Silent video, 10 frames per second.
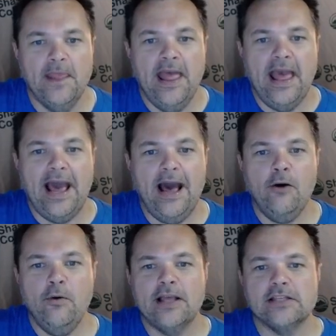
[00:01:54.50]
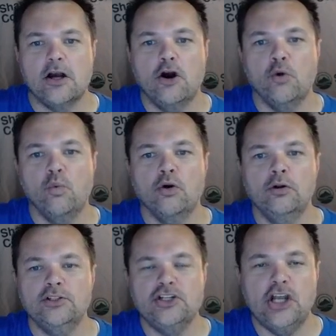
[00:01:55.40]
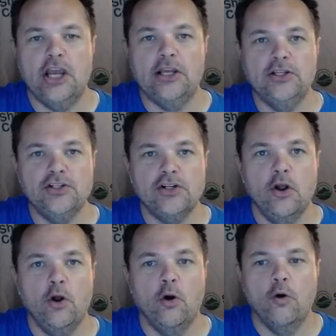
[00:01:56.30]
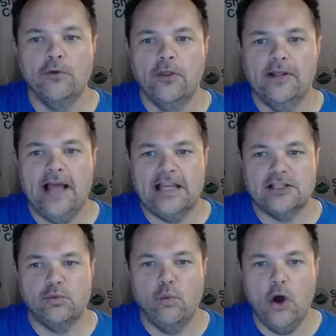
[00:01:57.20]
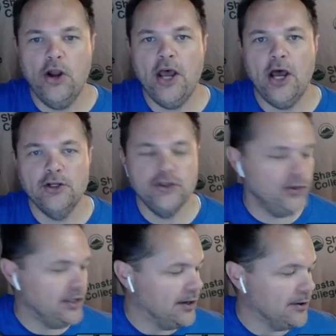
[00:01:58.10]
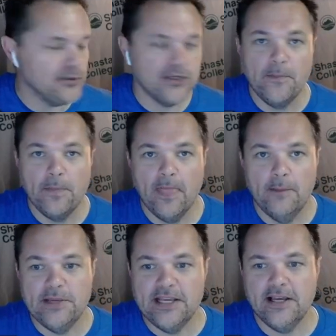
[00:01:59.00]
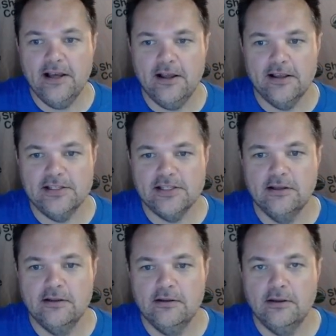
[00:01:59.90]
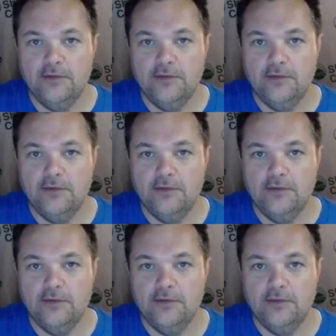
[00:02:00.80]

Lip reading: How has our world changed over the last 100 years because of